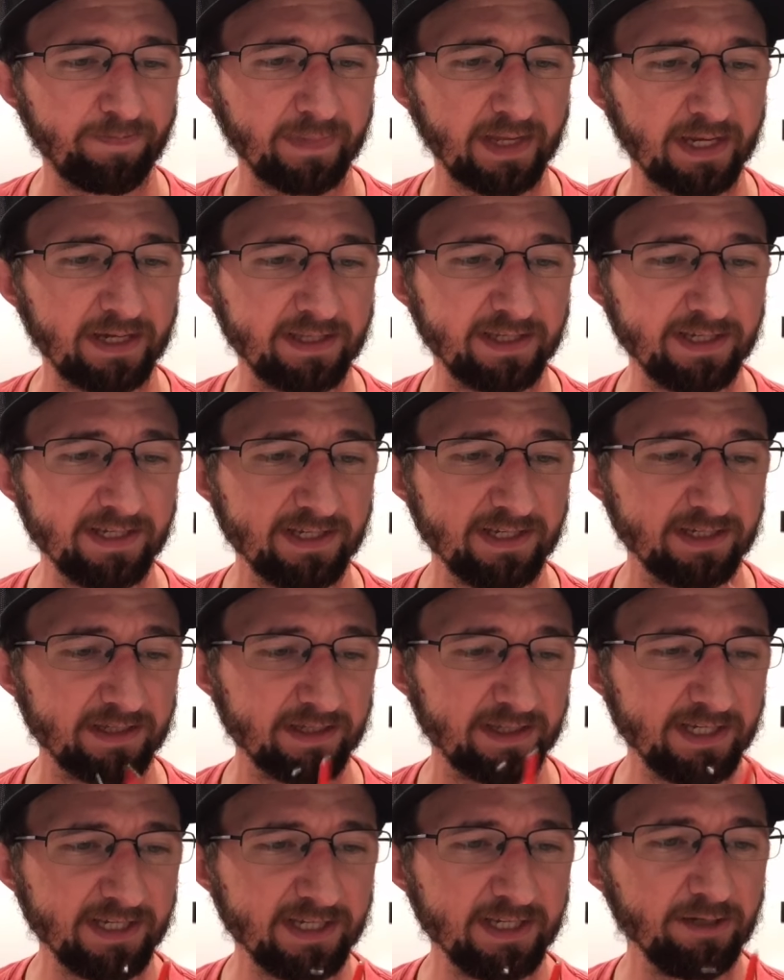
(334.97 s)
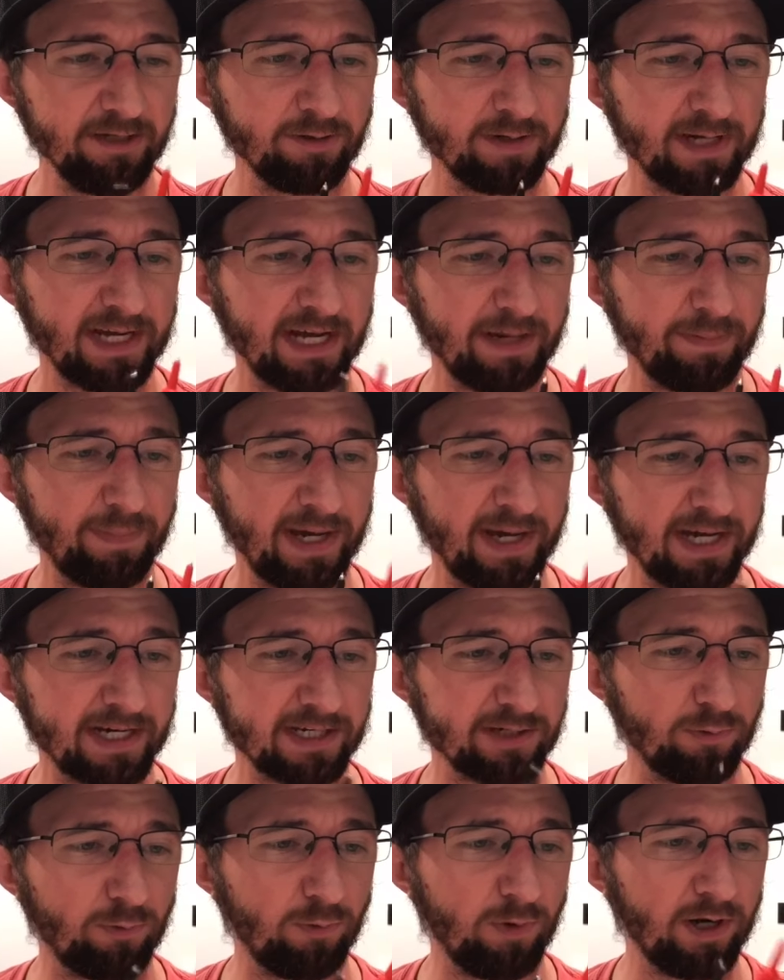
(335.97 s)
This little guy packs a
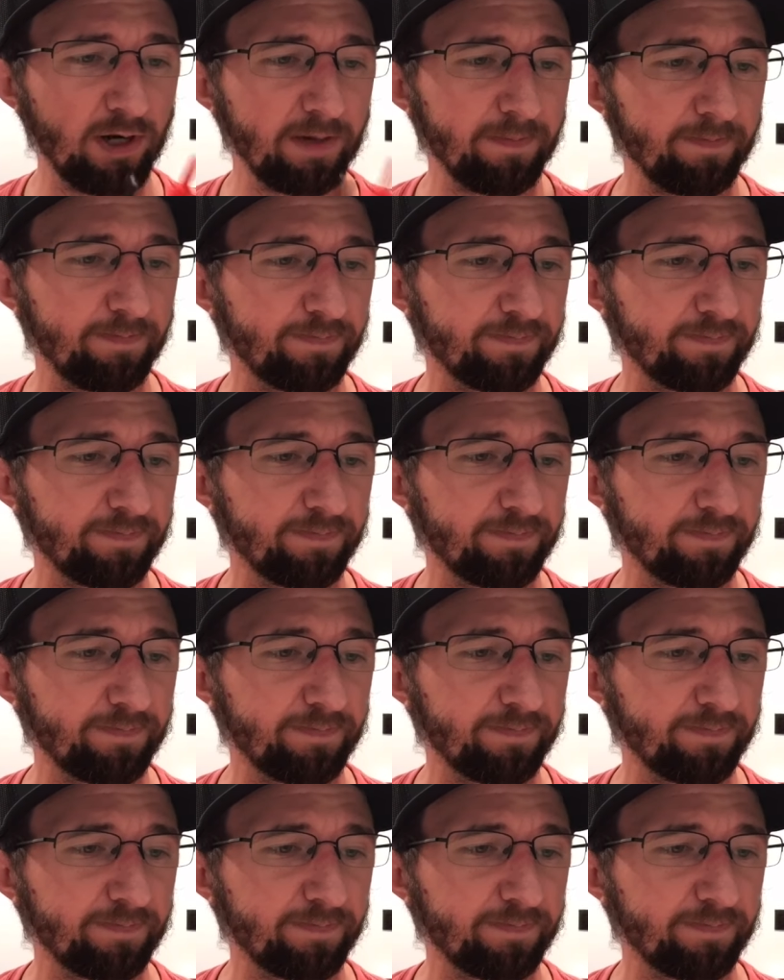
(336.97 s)
whop.